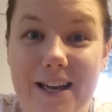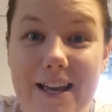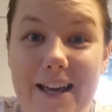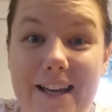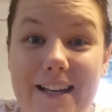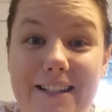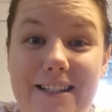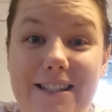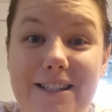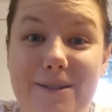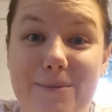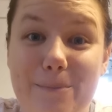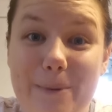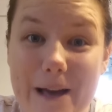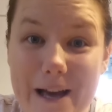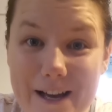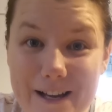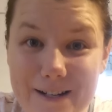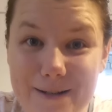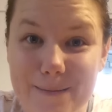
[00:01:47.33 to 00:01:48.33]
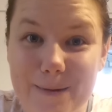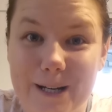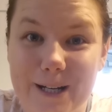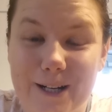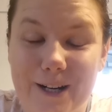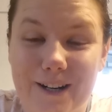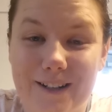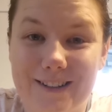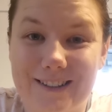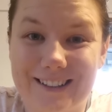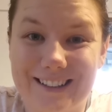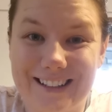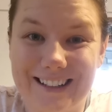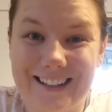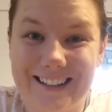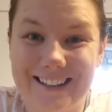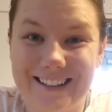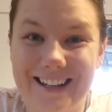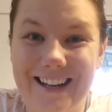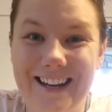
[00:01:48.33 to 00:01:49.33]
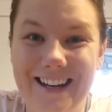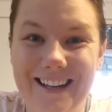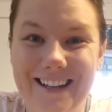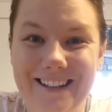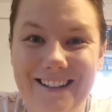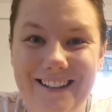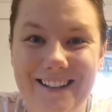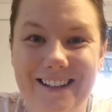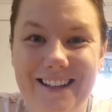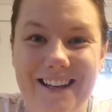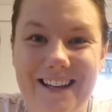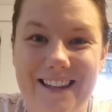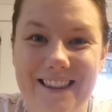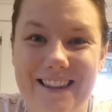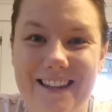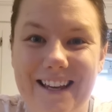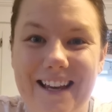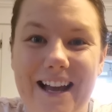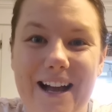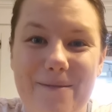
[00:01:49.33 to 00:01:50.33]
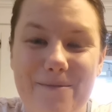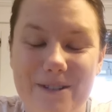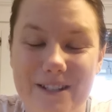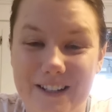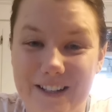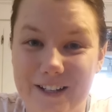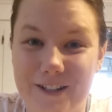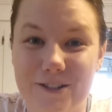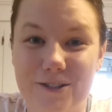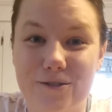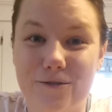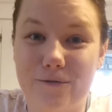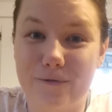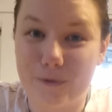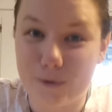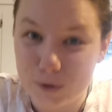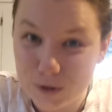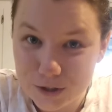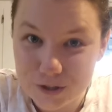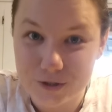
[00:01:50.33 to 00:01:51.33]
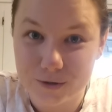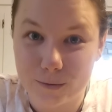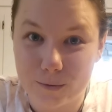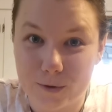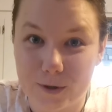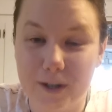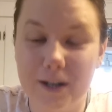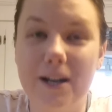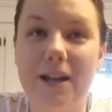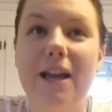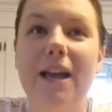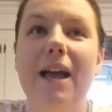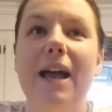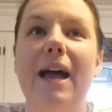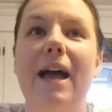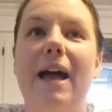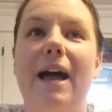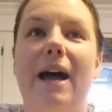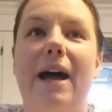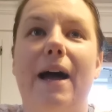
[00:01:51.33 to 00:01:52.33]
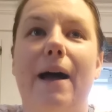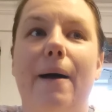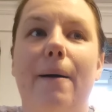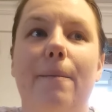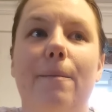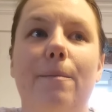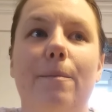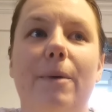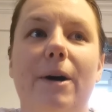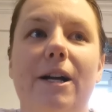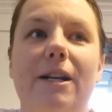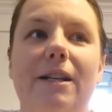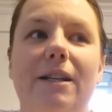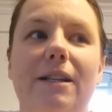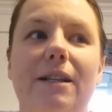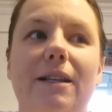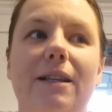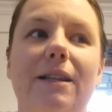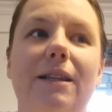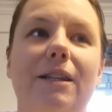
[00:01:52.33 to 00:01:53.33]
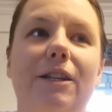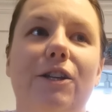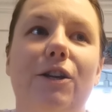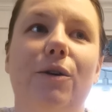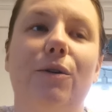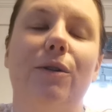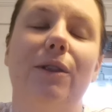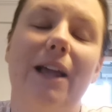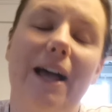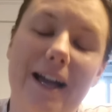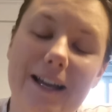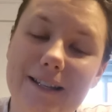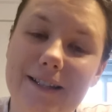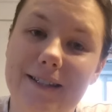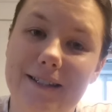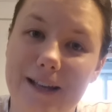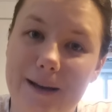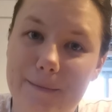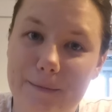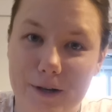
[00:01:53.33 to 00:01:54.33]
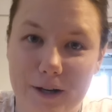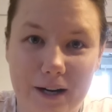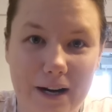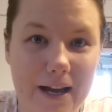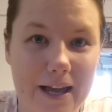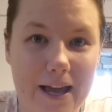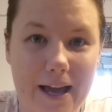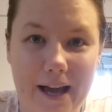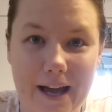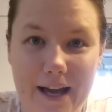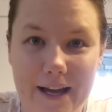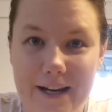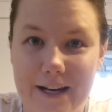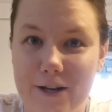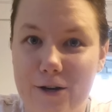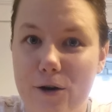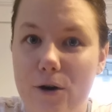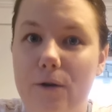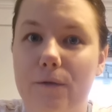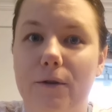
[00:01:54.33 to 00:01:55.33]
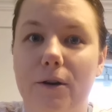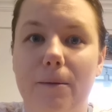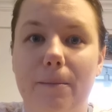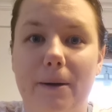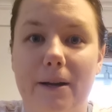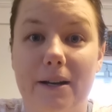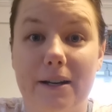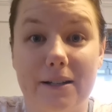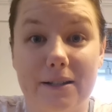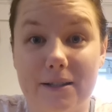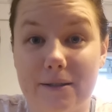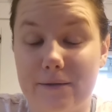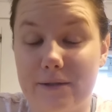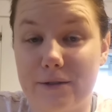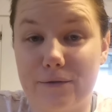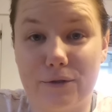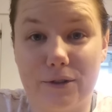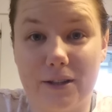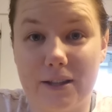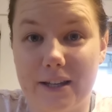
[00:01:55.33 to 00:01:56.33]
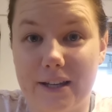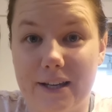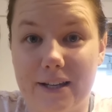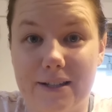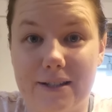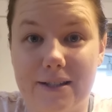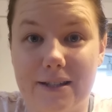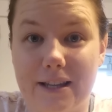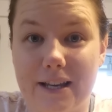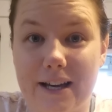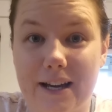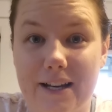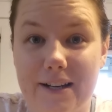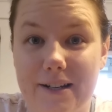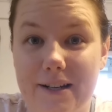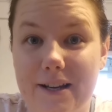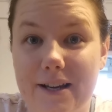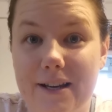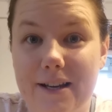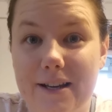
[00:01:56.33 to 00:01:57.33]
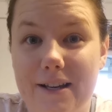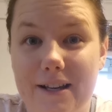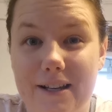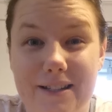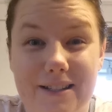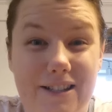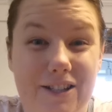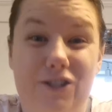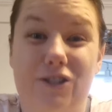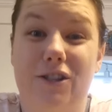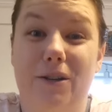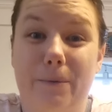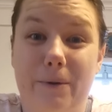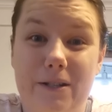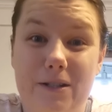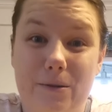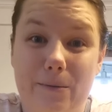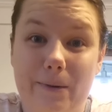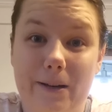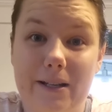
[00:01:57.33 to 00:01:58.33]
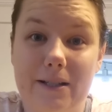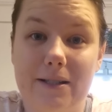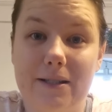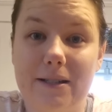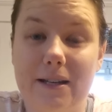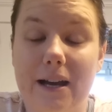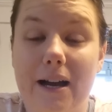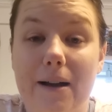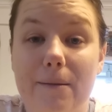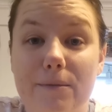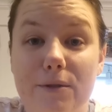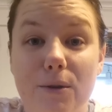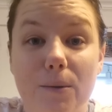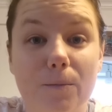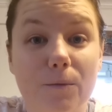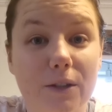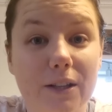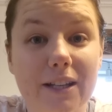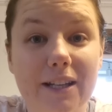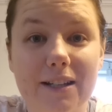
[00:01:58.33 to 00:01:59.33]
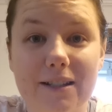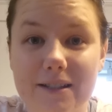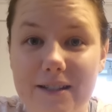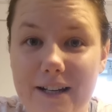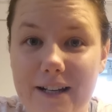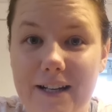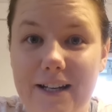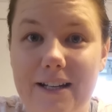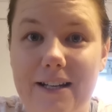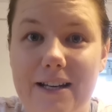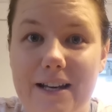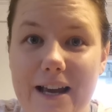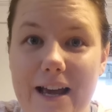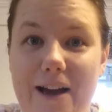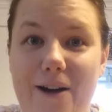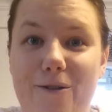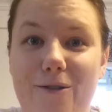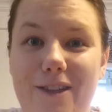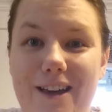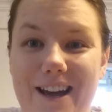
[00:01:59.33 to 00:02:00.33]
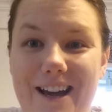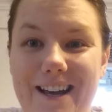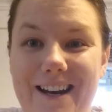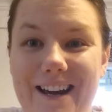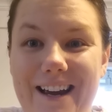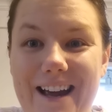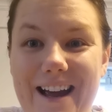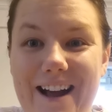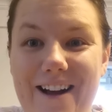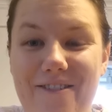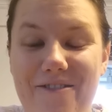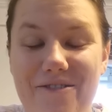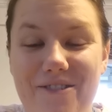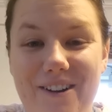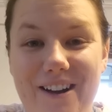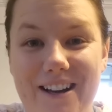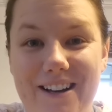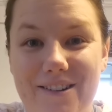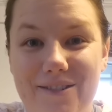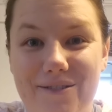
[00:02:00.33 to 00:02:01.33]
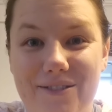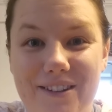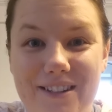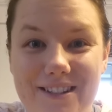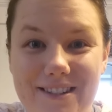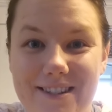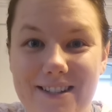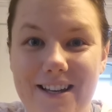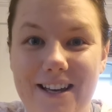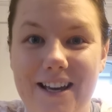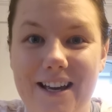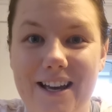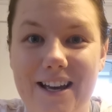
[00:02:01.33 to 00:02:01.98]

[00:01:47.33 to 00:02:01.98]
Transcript: expand my gardening in the coming years for sure. But last summer I had an overabundance of different things that essentially went to waste. So I'm really excited now that I have kind of this